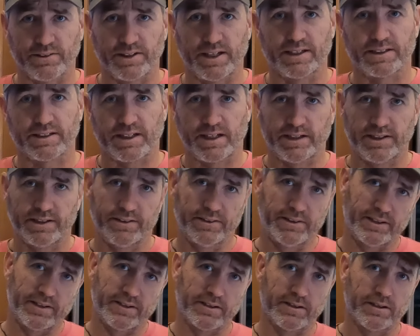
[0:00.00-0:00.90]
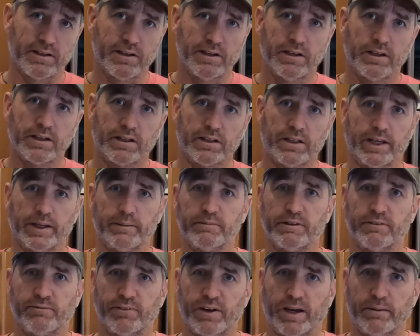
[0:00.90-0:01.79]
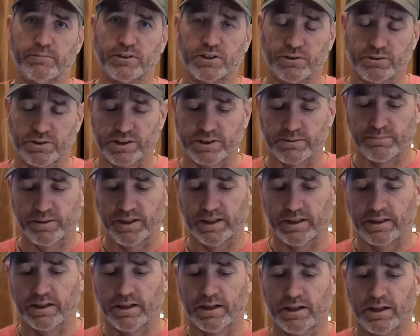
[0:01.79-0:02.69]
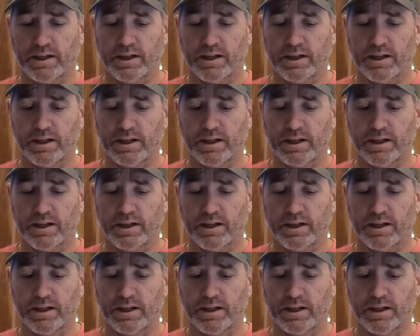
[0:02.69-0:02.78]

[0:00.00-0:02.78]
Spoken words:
That's kind of their claim to fame, so to speak.